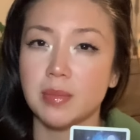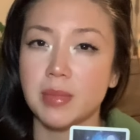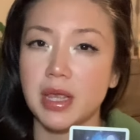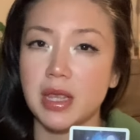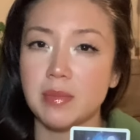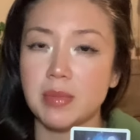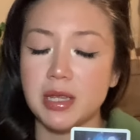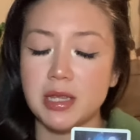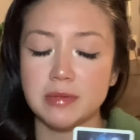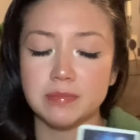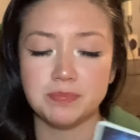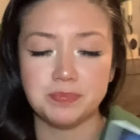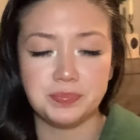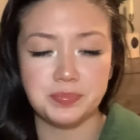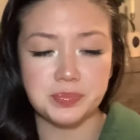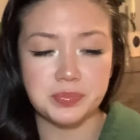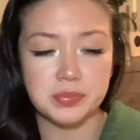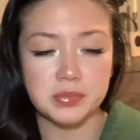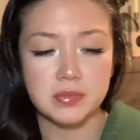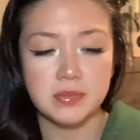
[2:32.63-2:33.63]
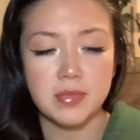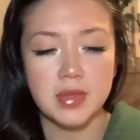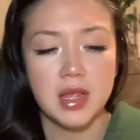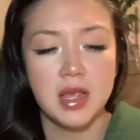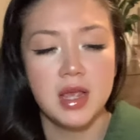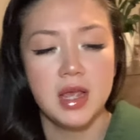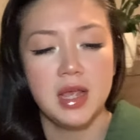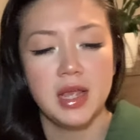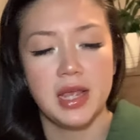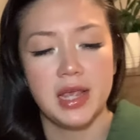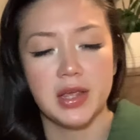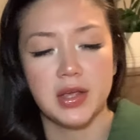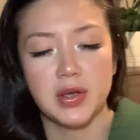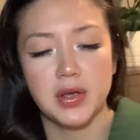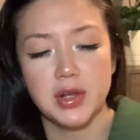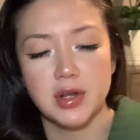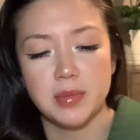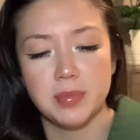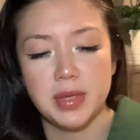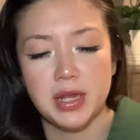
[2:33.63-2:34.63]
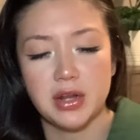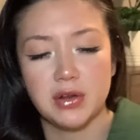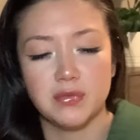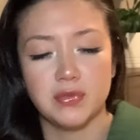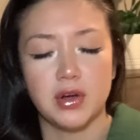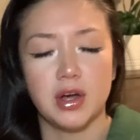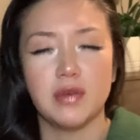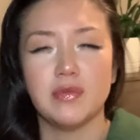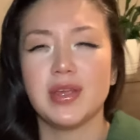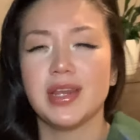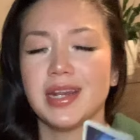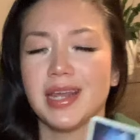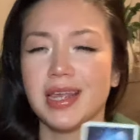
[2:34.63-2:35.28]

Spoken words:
Maybe it could have been involving